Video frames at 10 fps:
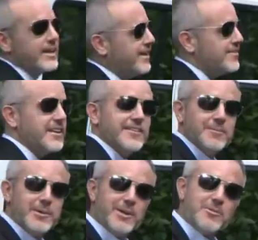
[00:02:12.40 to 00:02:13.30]
is charged
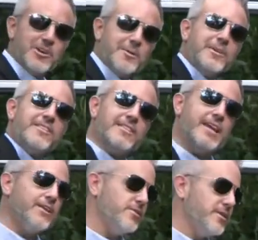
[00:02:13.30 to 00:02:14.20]
with battery, a
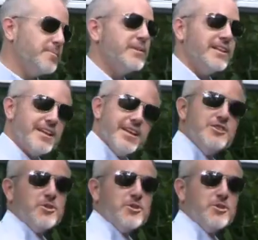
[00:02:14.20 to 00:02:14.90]
first degree misdemeanor.